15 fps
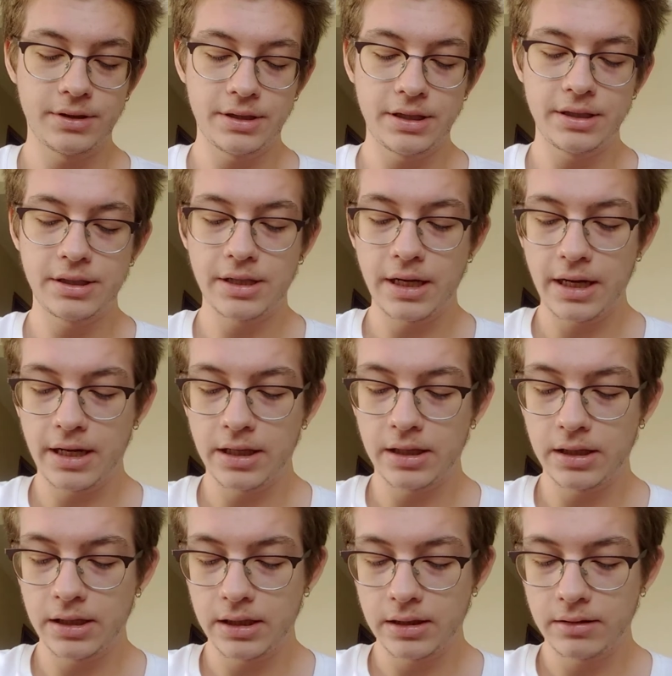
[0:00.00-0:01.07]

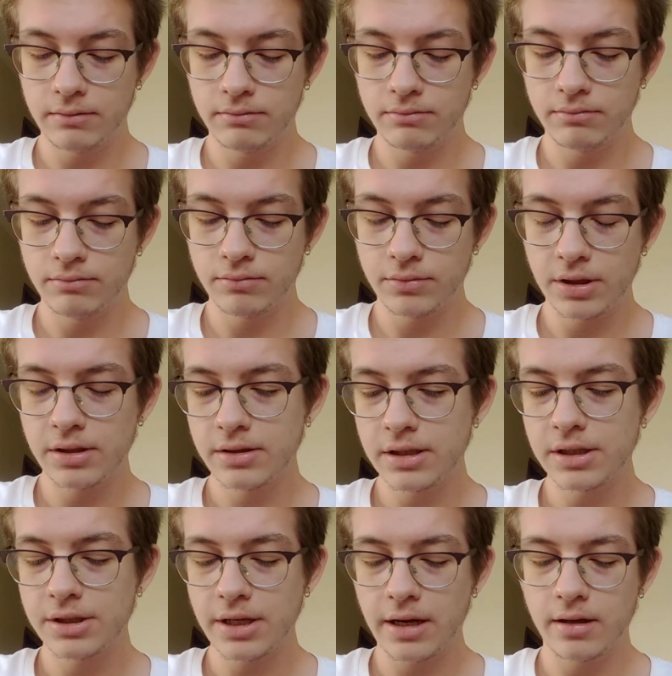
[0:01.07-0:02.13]

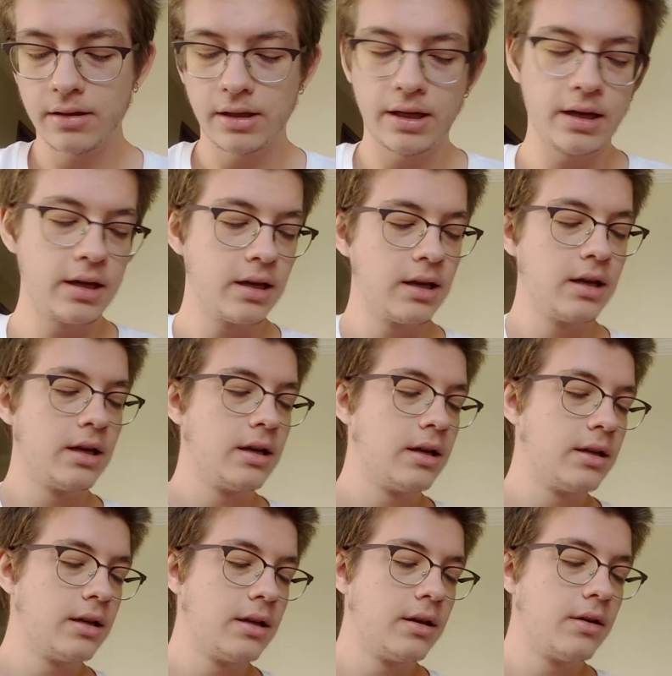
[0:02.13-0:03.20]
detailedly,
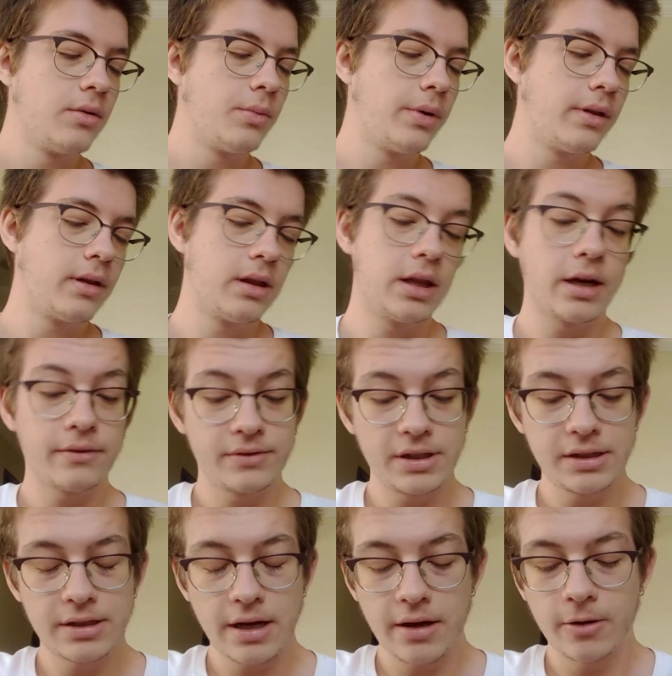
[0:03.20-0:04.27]
with a lot of
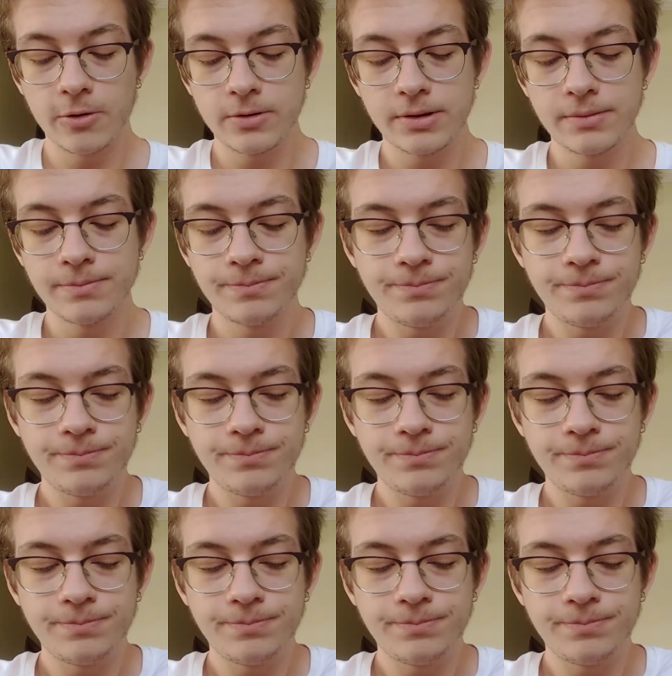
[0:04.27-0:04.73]
details.